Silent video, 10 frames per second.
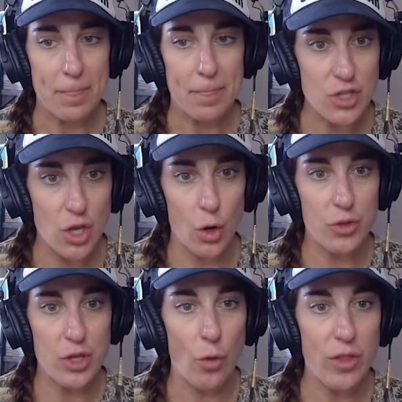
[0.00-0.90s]
So
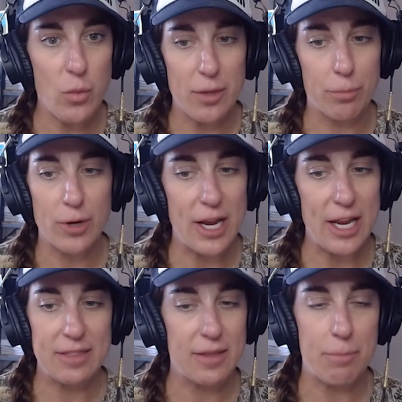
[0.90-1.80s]
the only way to break
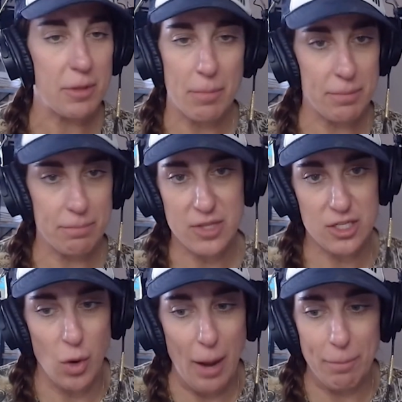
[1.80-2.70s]
the
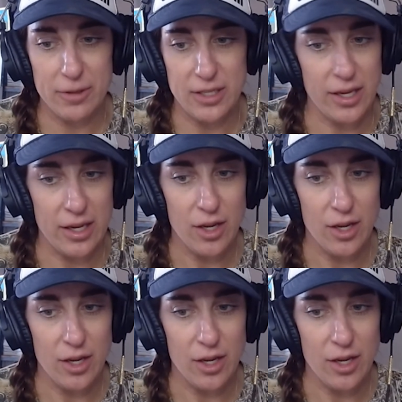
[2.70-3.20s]
duopoly,